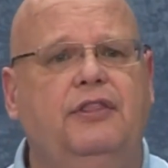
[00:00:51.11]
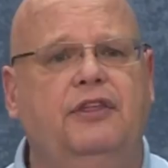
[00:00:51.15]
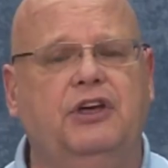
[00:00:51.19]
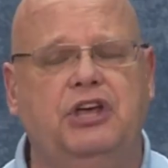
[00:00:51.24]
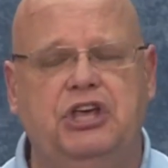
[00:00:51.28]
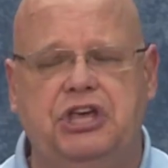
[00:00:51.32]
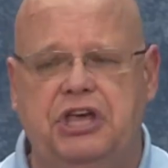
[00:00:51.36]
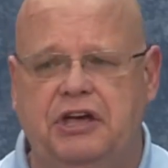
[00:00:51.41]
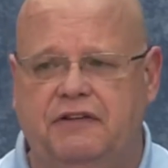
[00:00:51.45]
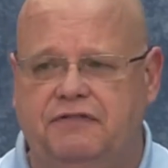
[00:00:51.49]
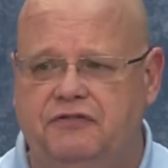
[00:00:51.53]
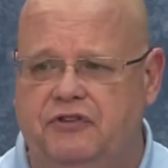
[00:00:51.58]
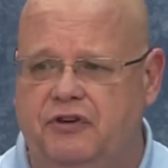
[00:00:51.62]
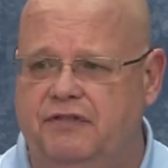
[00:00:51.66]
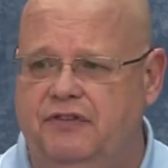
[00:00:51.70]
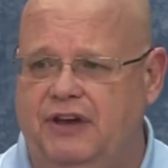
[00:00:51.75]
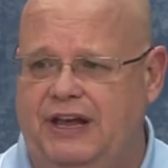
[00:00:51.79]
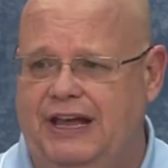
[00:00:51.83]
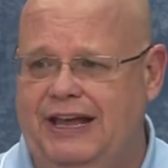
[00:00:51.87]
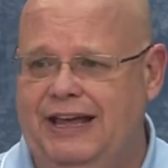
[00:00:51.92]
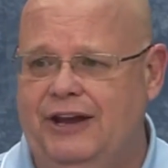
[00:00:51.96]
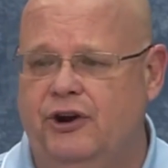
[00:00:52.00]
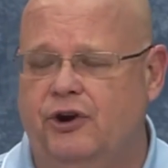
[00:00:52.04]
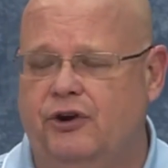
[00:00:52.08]
the gift
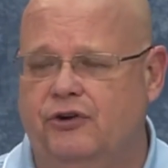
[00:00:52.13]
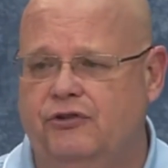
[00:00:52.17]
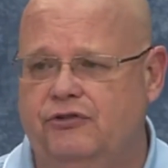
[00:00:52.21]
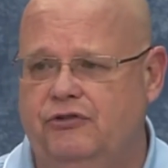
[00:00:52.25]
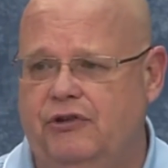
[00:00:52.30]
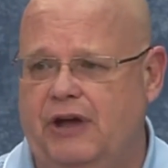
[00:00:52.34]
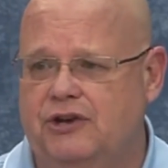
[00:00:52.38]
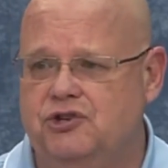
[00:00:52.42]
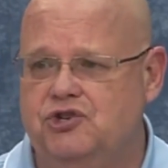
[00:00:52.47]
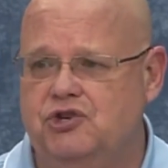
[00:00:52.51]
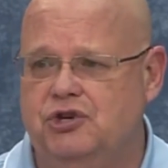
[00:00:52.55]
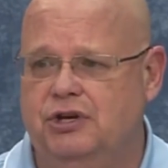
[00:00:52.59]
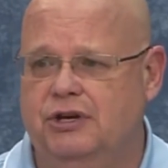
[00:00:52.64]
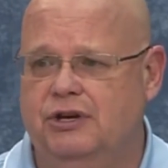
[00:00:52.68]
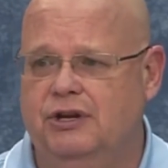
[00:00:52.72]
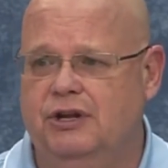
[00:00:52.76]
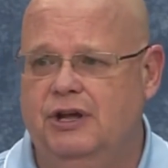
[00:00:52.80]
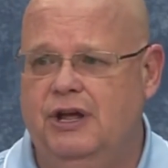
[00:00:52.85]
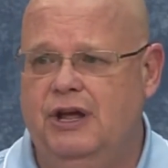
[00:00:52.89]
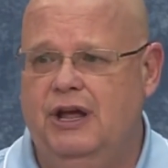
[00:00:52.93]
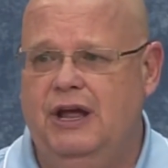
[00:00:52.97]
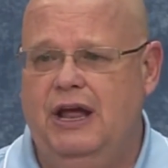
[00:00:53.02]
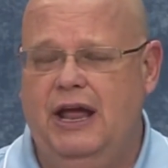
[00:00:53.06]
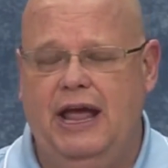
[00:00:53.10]
of intercession,
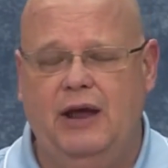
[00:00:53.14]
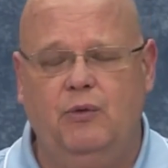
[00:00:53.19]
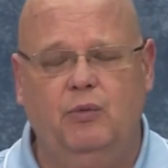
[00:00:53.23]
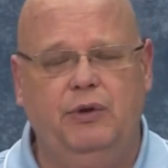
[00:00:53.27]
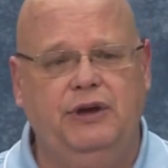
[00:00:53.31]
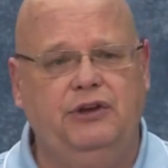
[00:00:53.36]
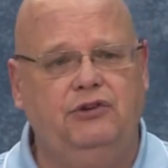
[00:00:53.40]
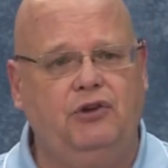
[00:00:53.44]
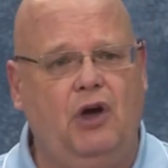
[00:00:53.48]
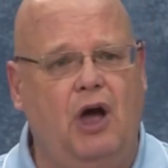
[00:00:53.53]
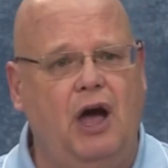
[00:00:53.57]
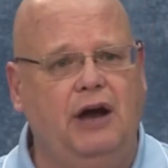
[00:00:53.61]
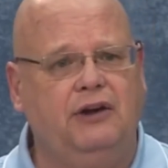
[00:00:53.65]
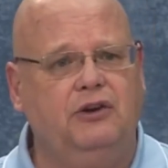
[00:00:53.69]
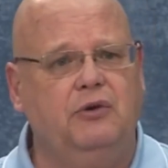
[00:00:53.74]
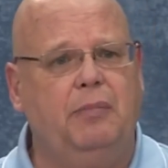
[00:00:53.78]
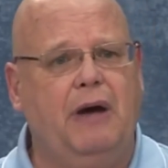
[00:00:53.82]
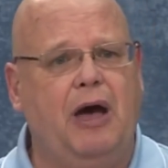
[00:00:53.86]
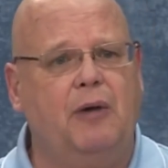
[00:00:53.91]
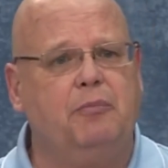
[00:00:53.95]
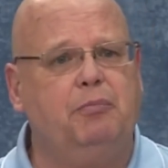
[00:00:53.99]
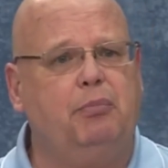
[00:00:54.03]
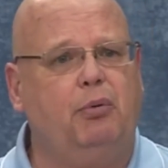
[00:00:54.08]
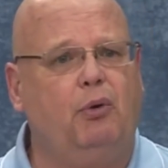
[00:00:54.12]
and we talked
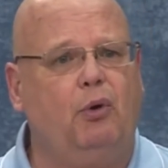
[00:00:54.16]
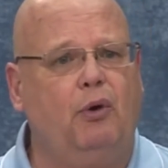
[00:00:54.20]
about